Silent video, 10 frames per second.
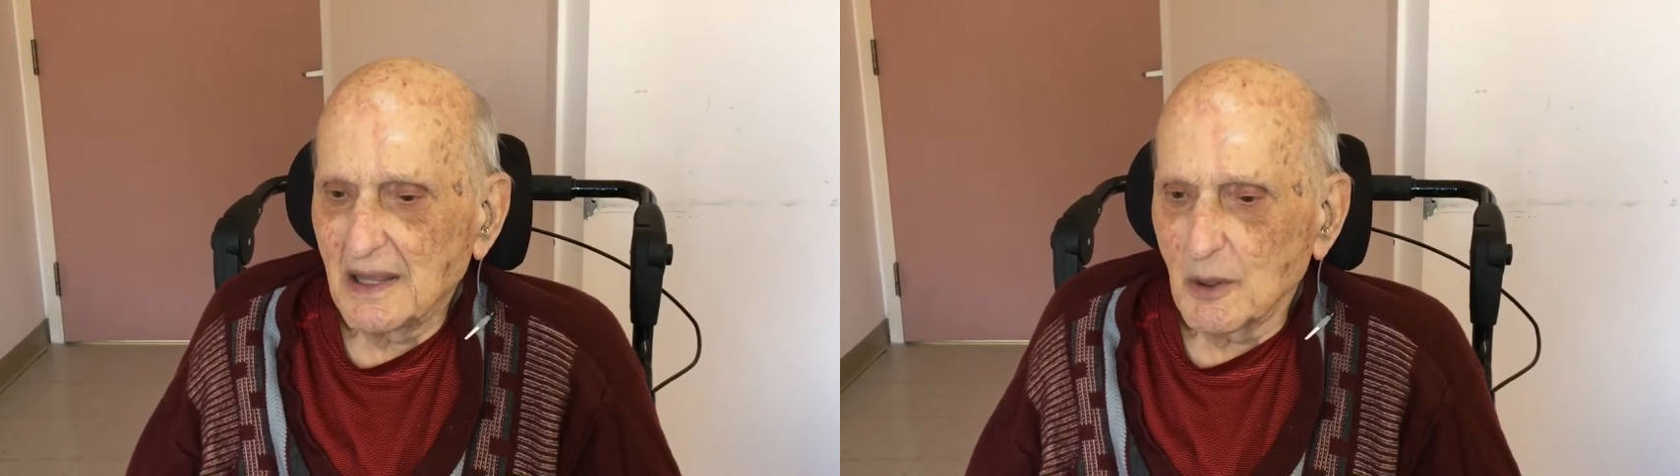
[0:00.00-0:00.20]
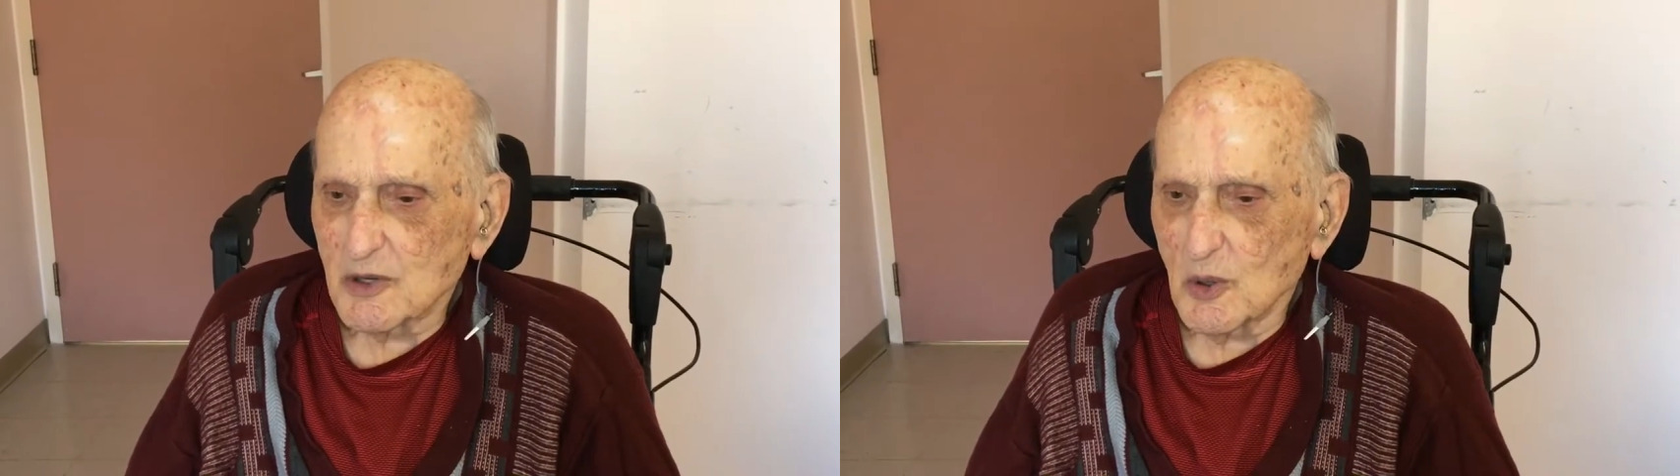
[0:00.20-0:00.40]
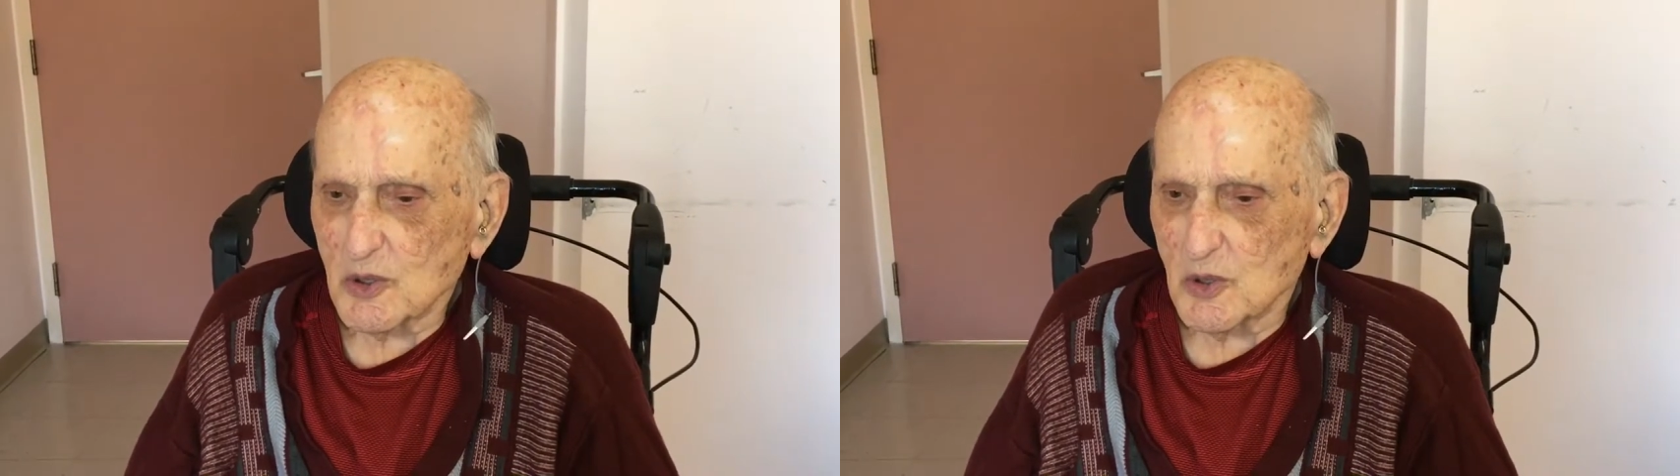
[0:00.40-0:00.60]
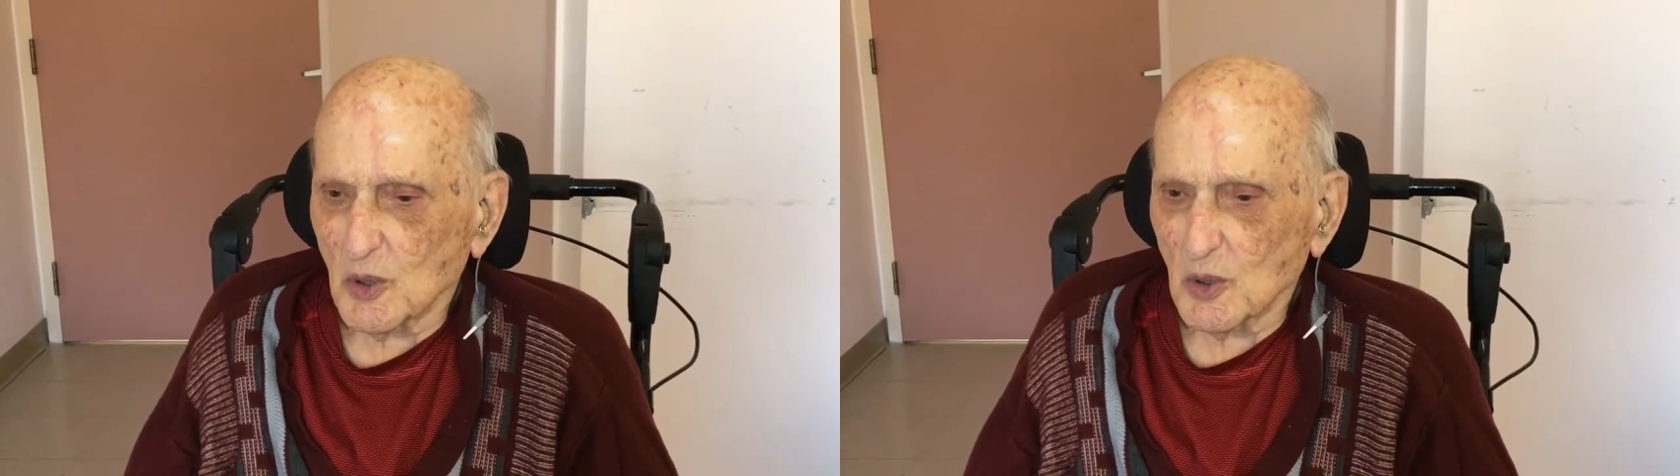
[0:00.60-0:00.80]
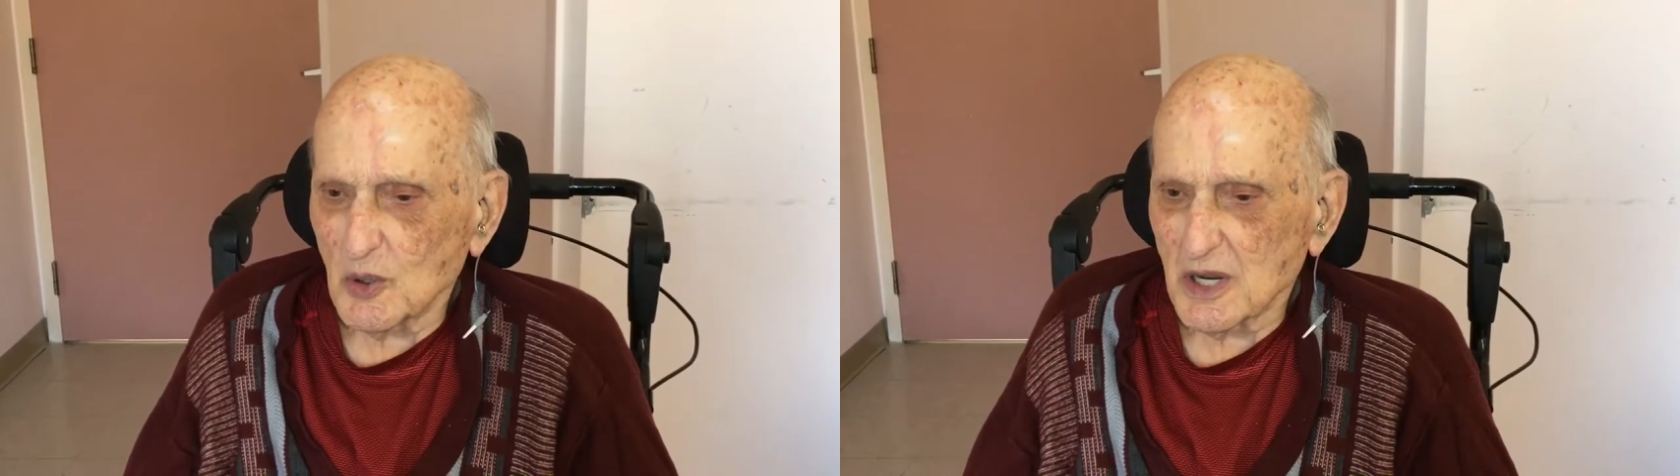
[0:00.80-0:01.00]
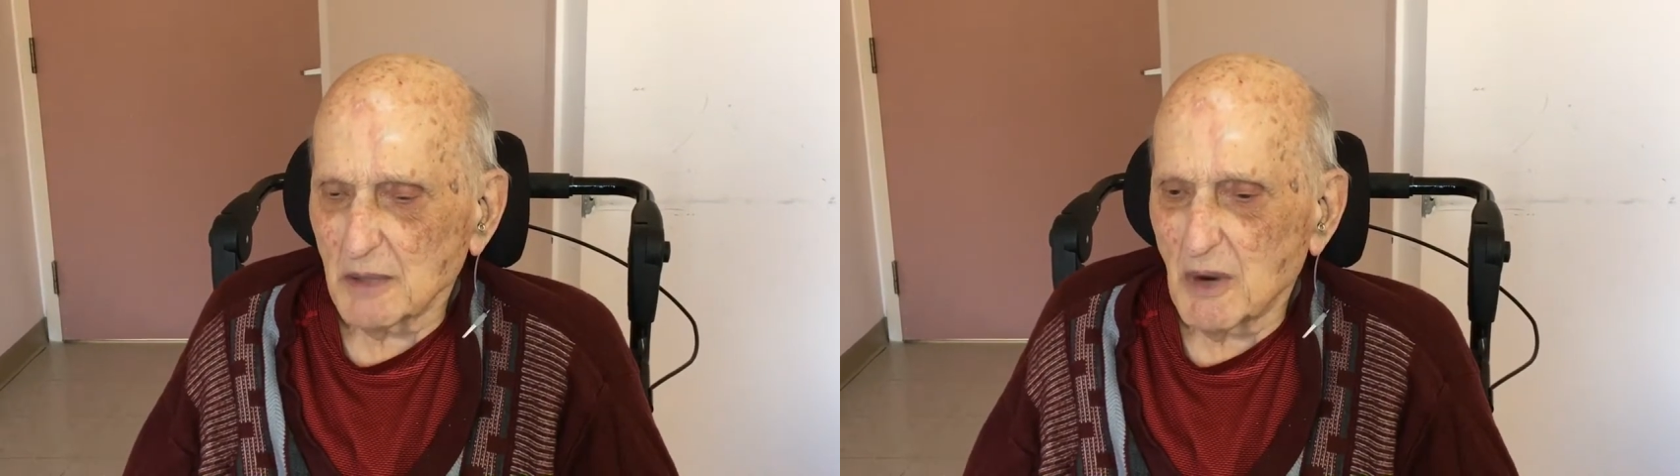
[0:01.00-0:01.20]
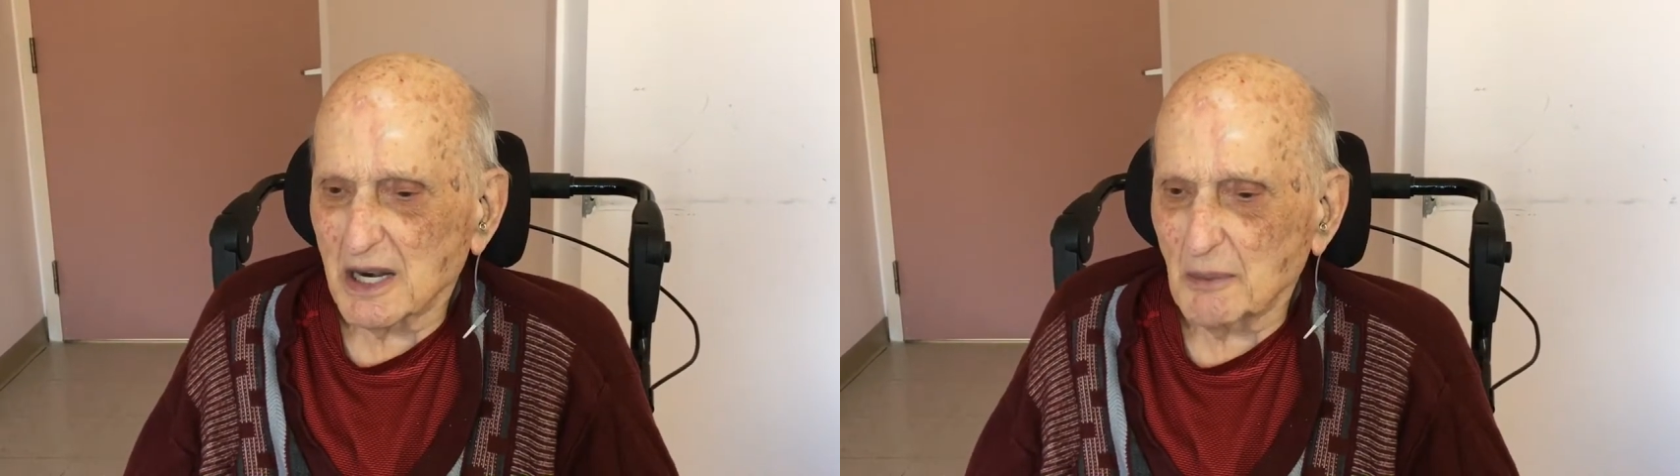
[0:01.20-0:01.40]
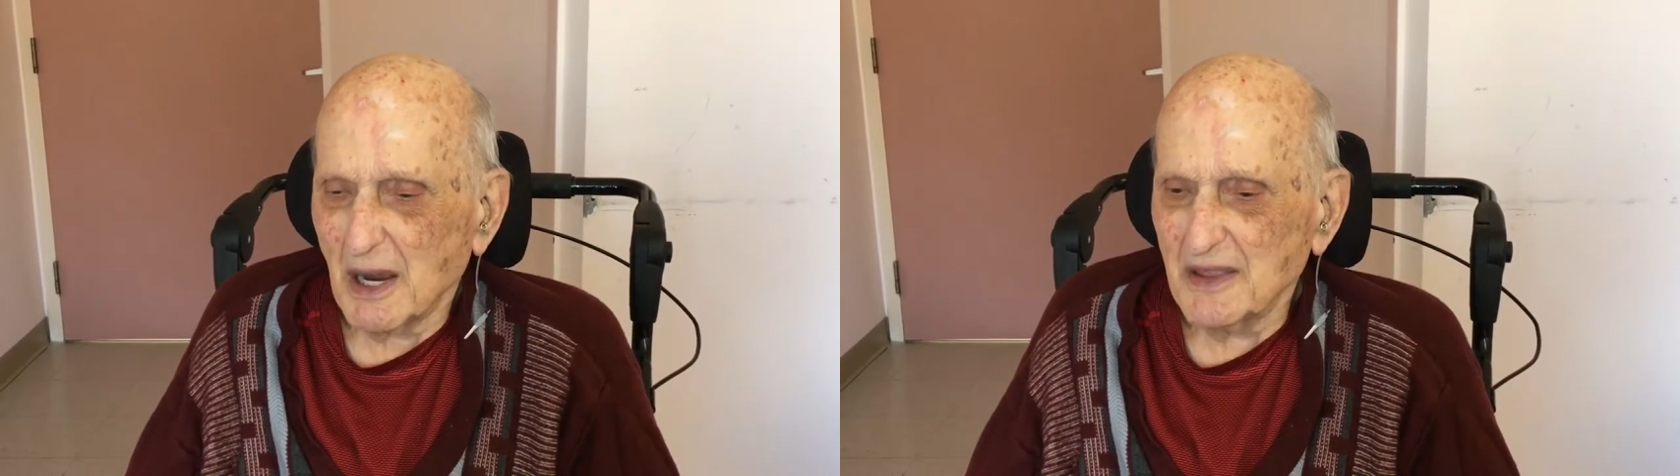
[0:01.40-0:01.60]
There was no snorkels on the
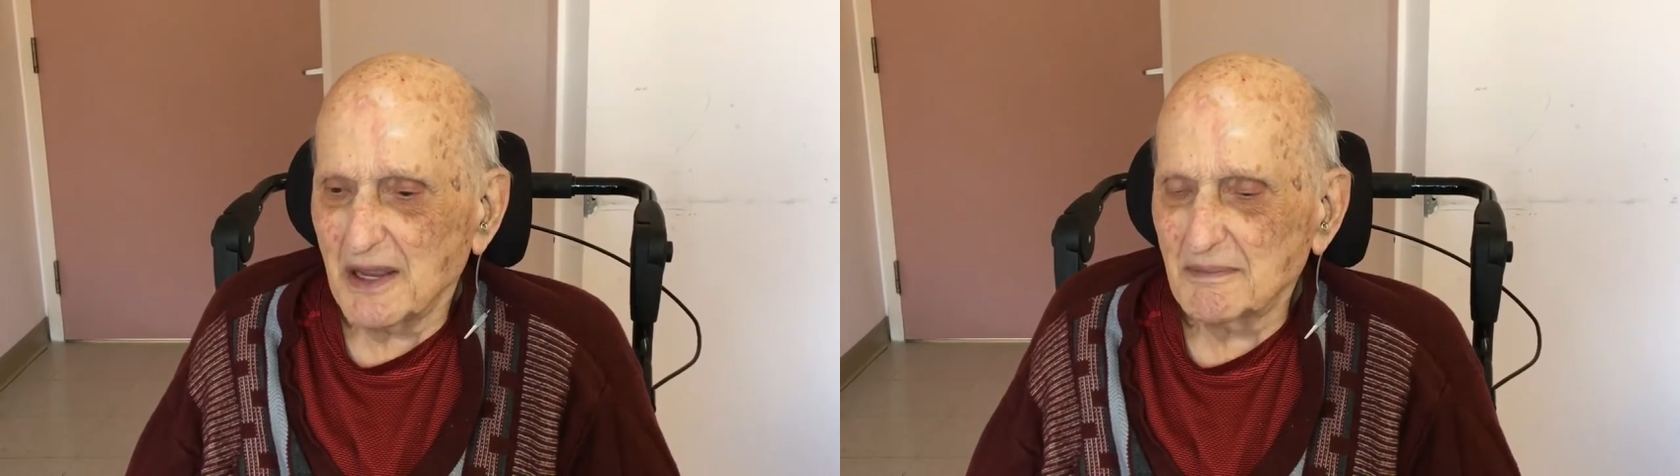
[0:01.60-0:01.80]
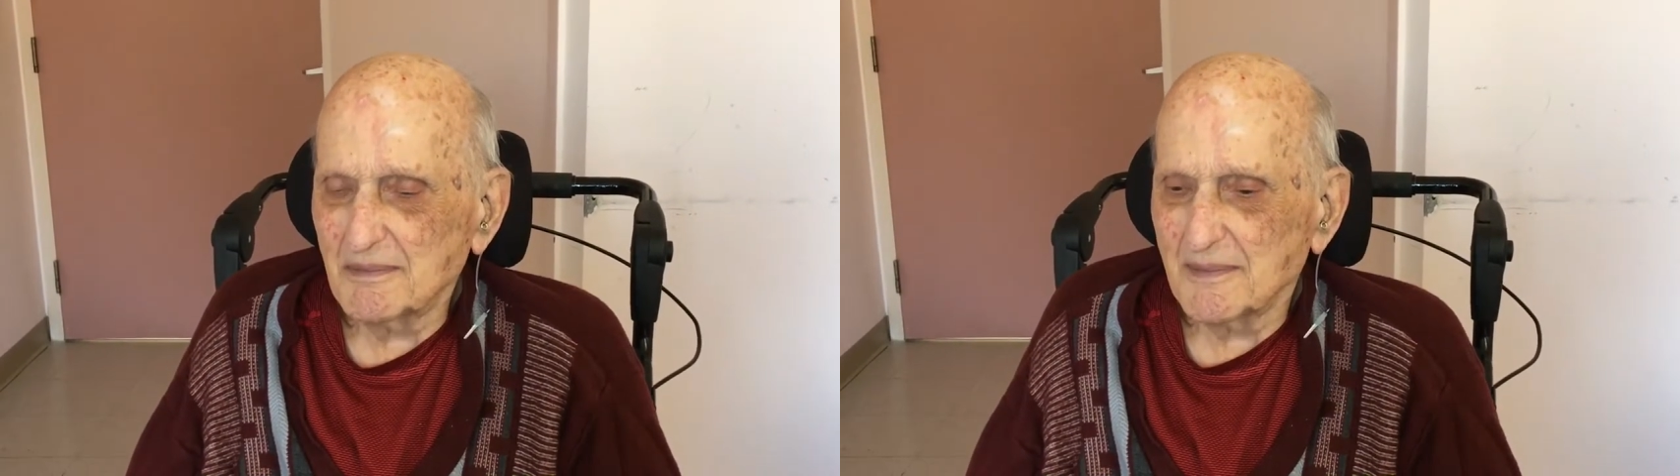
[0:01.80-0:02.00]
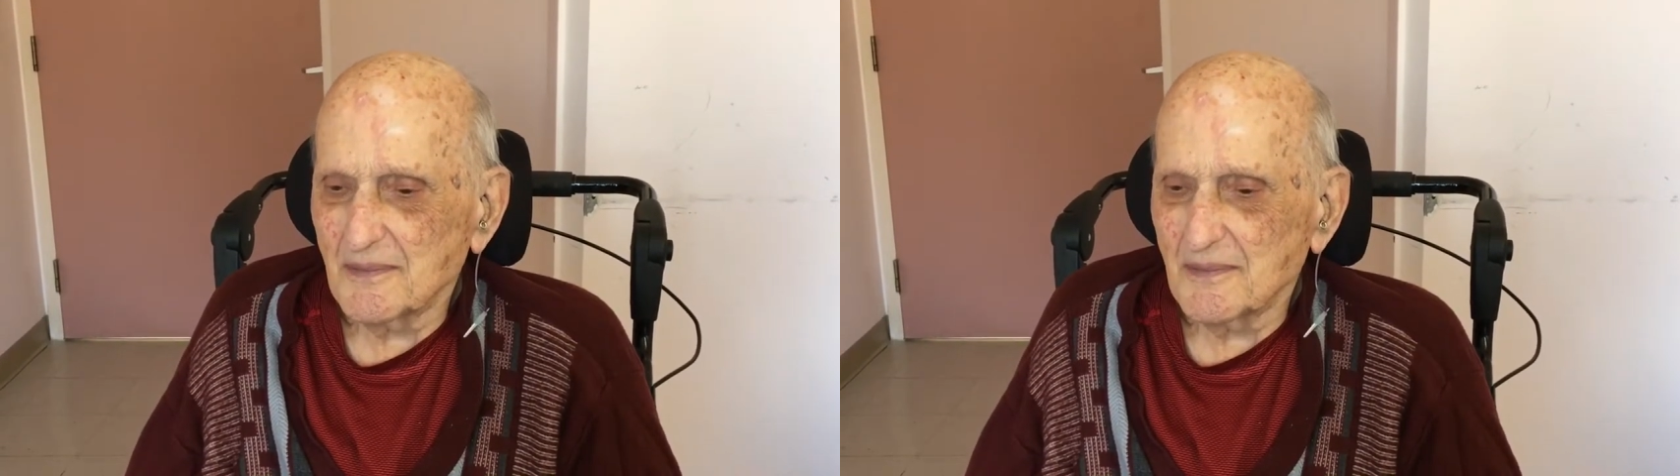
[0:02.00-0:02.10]
market by then,